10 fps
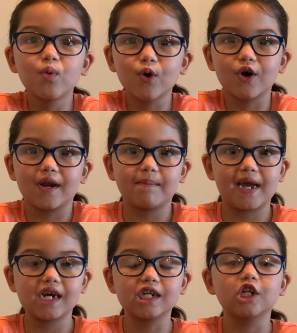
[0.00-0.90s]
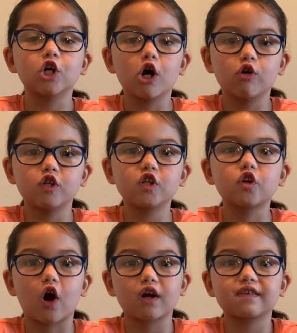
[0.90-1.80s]
we're going to make
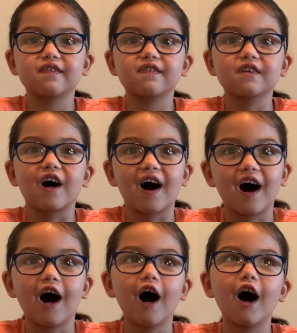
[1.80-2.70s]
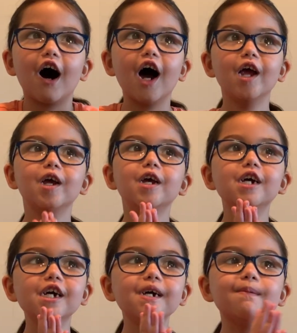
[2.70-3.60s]
glow-in-the-dark slime. What
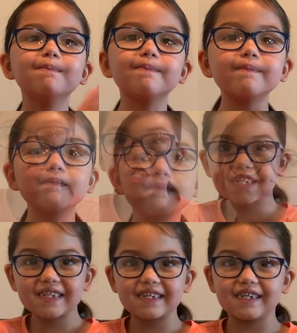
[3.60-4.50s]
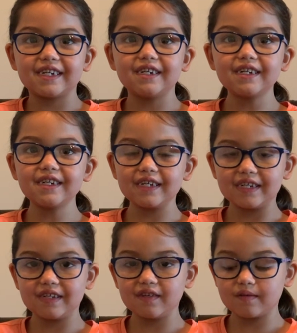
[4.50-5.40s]
we're going to need
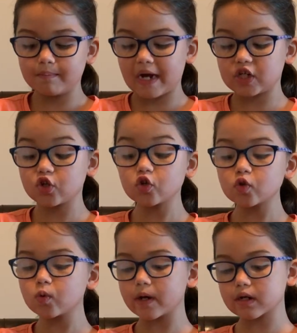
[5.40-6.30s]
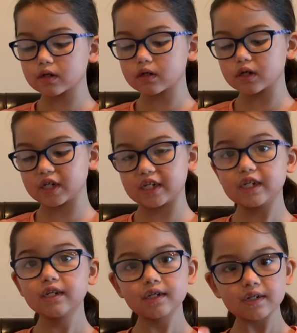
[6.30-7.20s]
is magical liquid